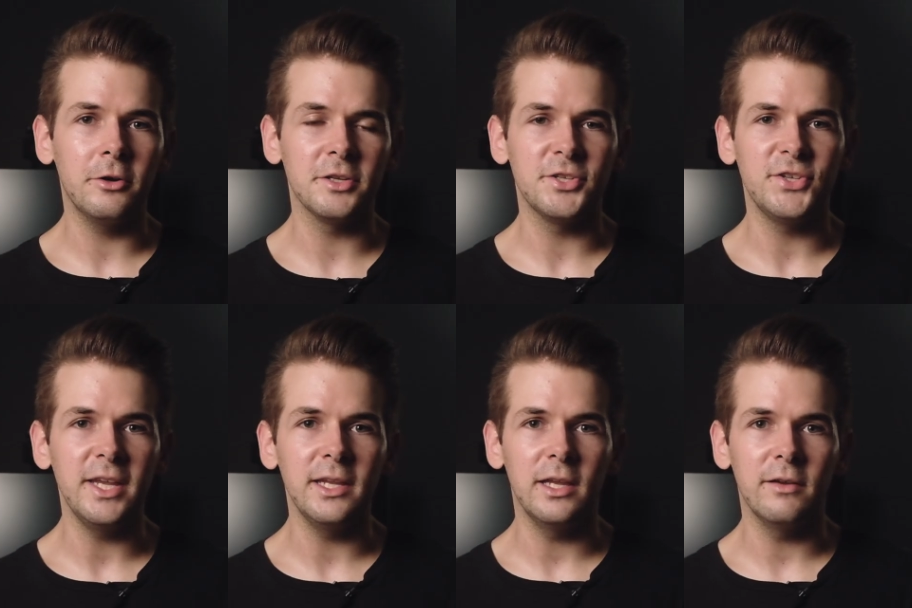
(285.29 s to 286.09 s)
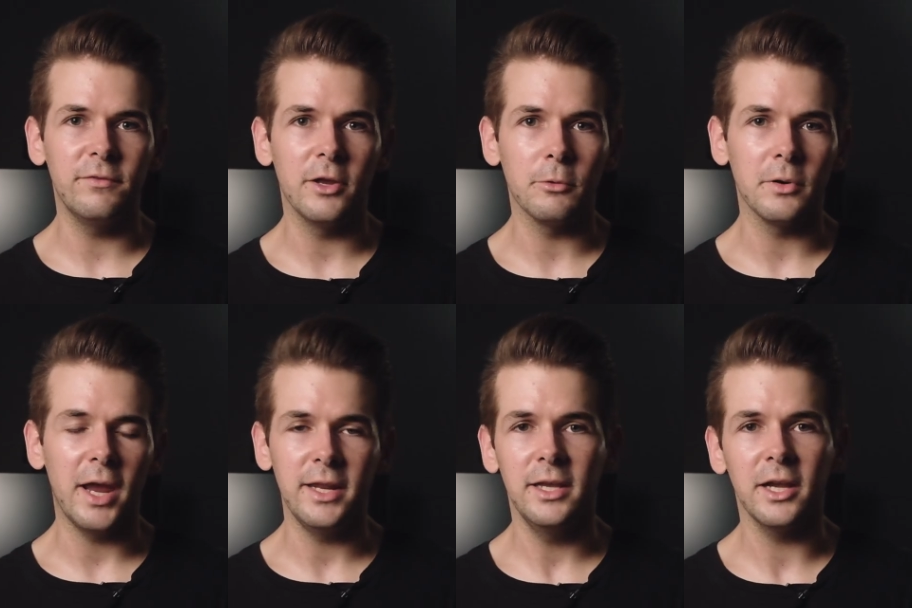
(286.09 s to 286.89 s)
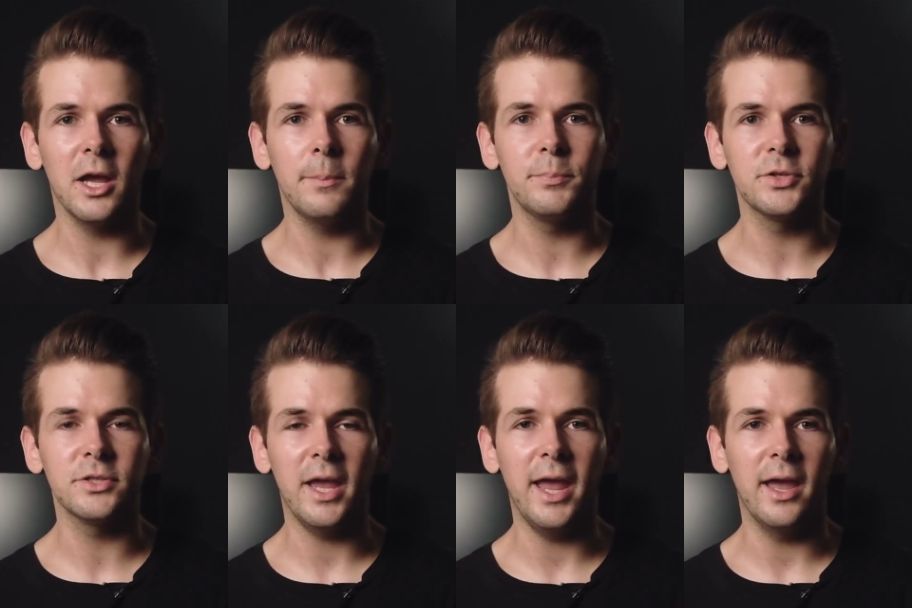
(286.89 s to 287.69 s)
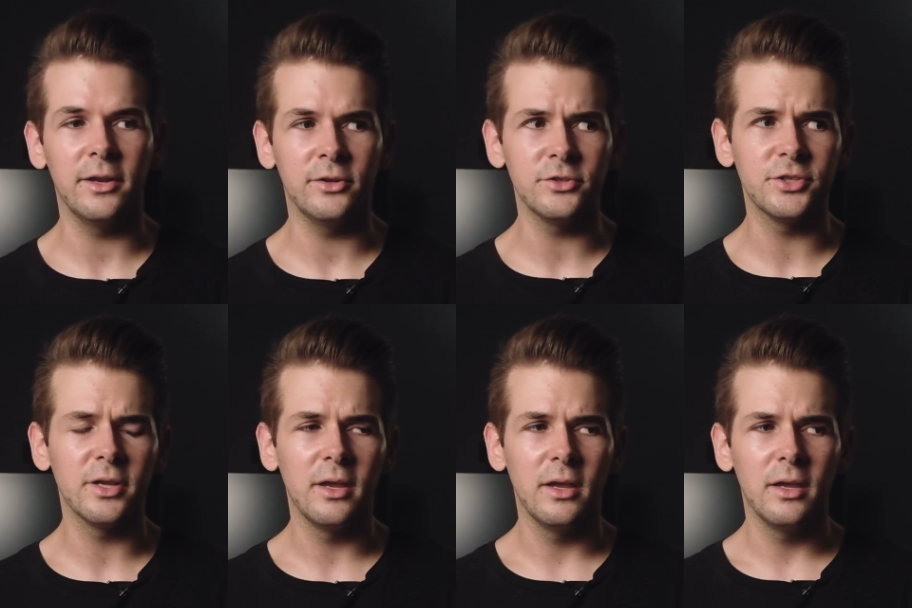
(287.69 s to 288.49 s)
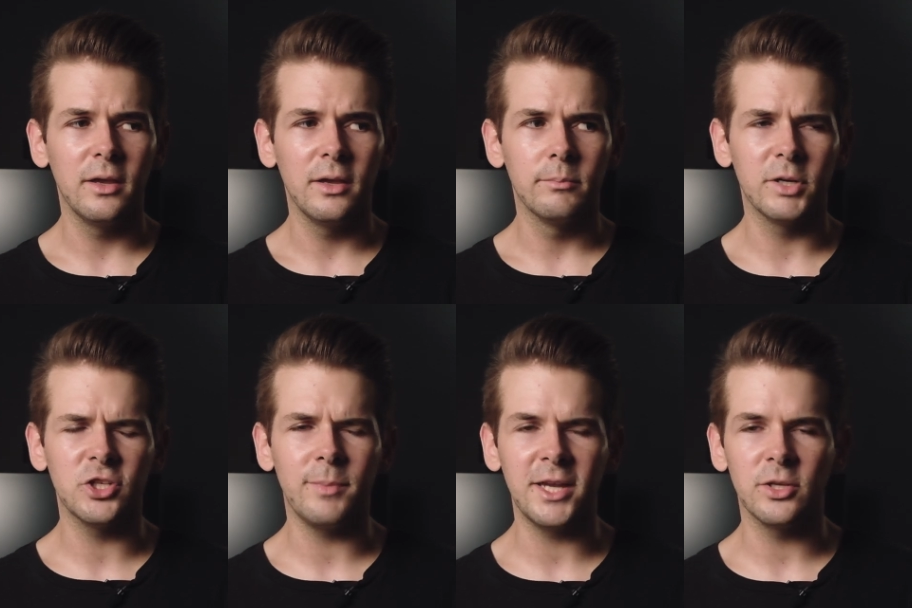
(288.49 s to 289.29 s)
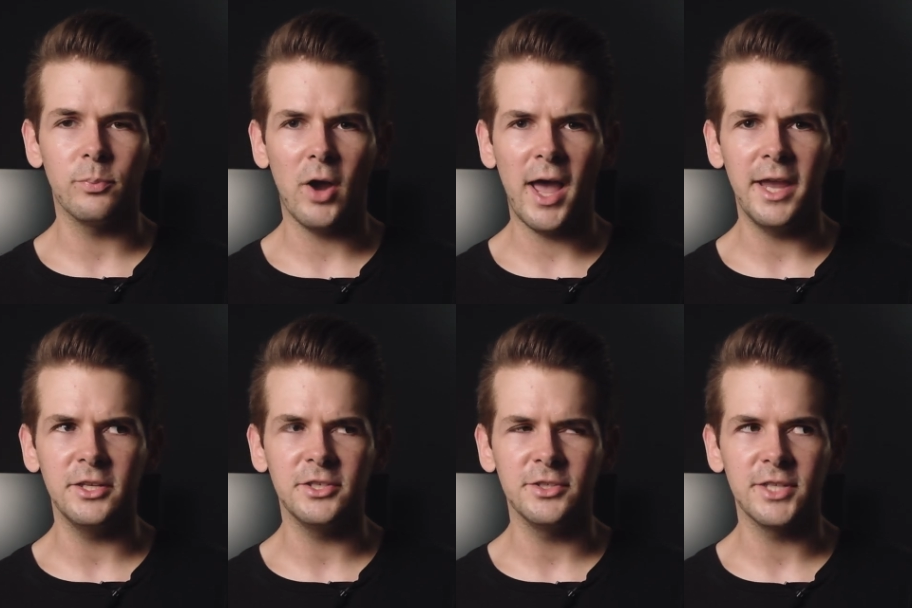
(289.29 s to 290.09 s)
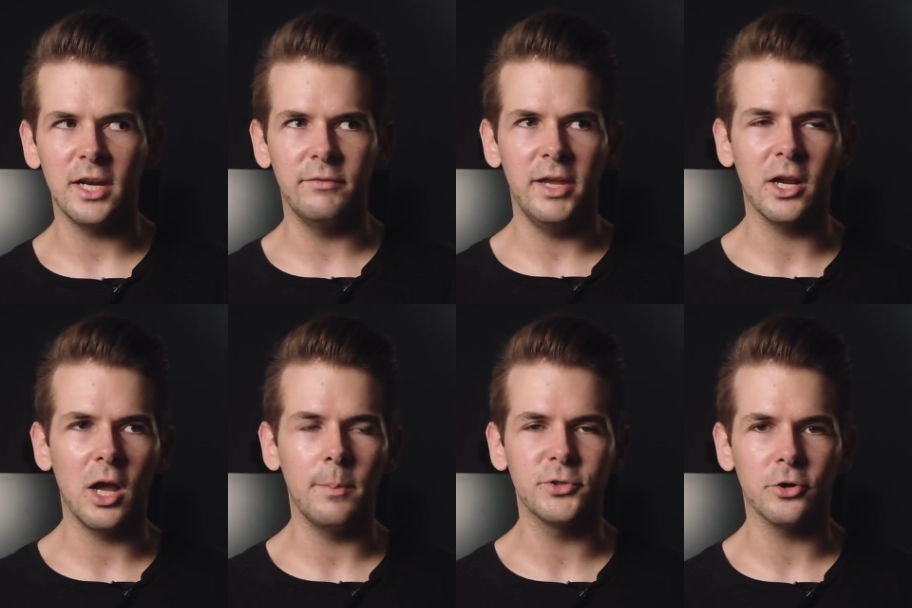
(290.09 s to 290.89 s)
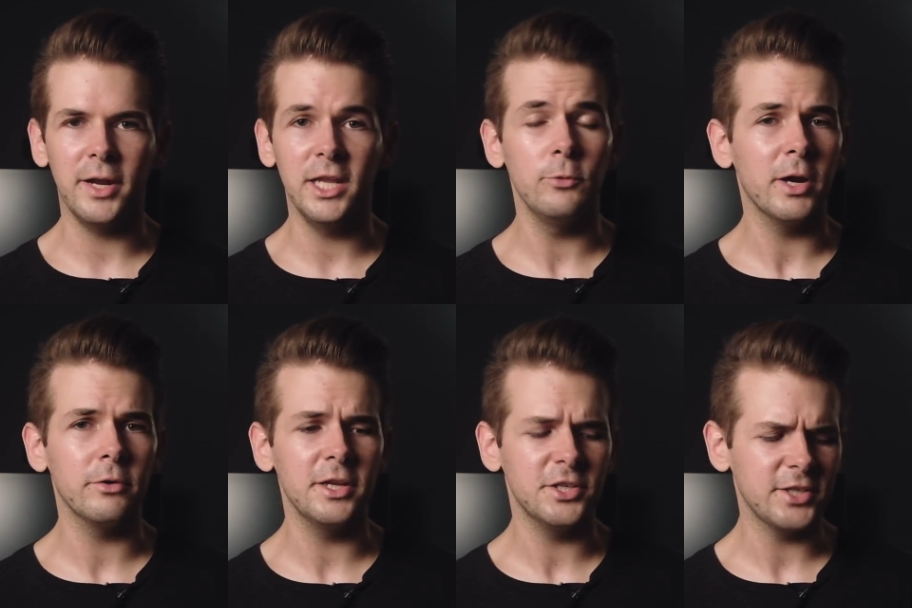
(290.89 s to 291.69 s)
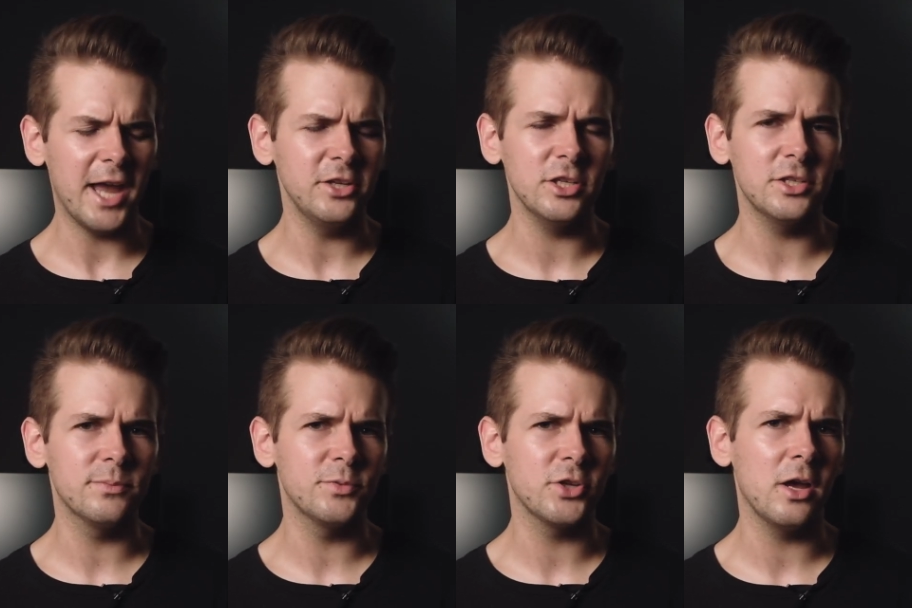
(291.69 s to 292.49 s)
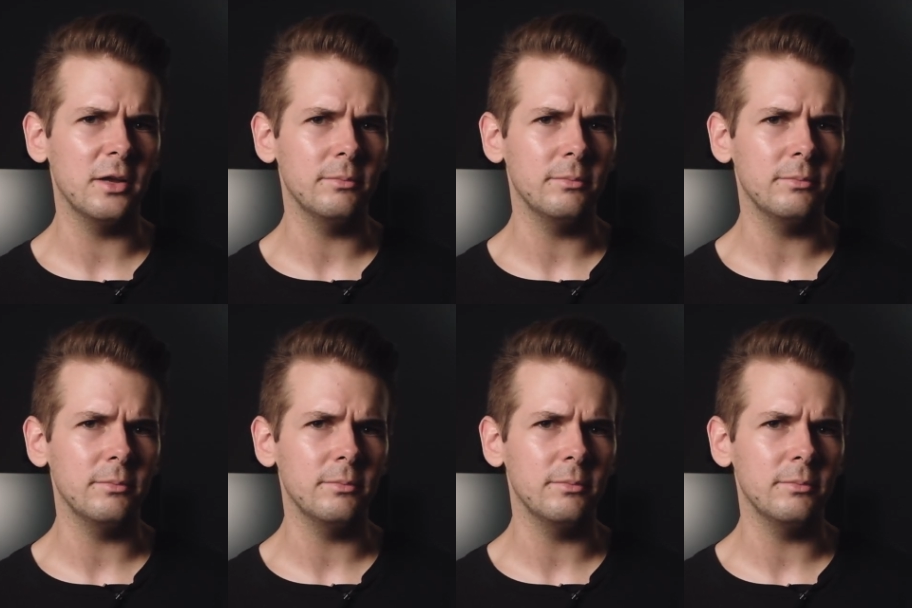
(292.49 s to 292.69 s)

to see if there were any hiccups, and much to my surprise, instead of hiccups or any weirdness, I just saw